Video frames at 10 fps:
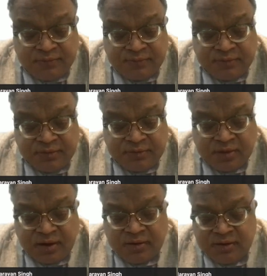
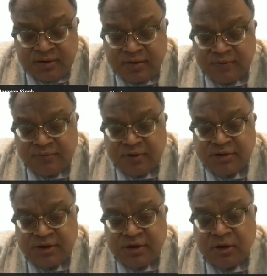you ever
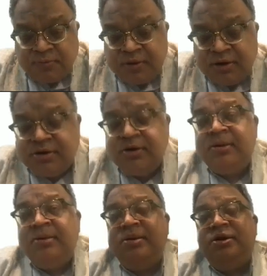worked in corporates,
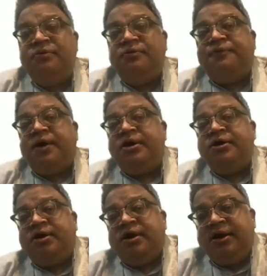you would
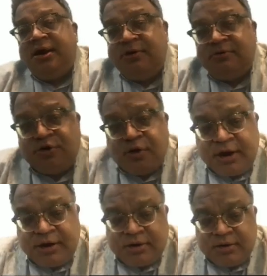find that the day you
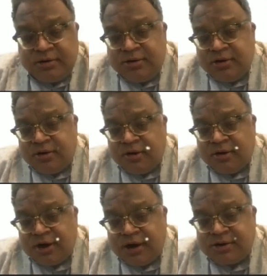join your
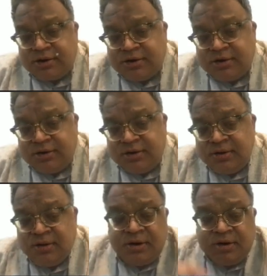organization,
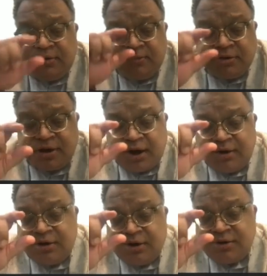you will
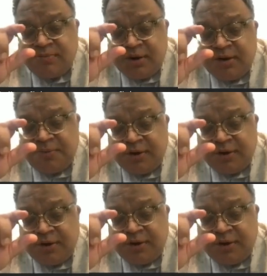sign this many
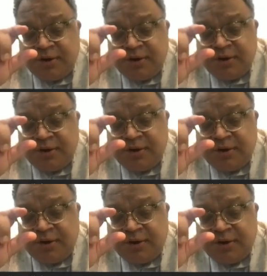pages of
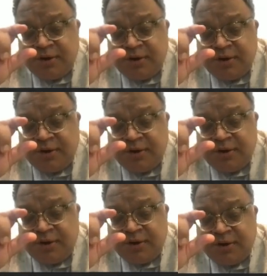paper
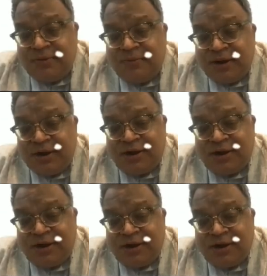
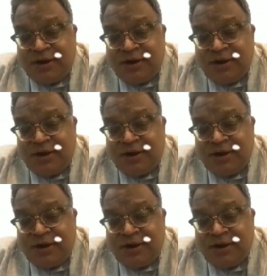where
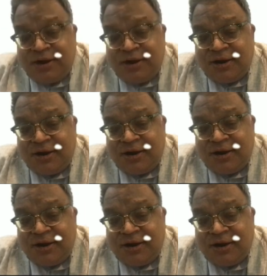many
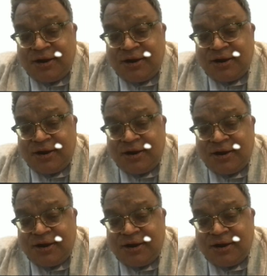of these
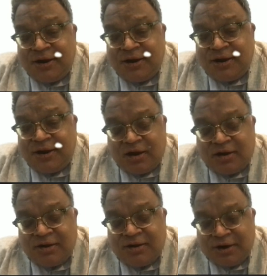aspects
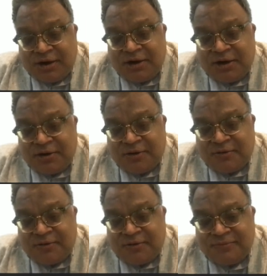are taken care
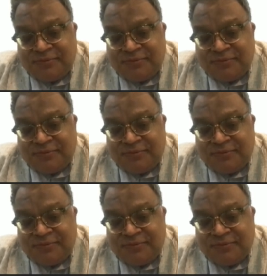of.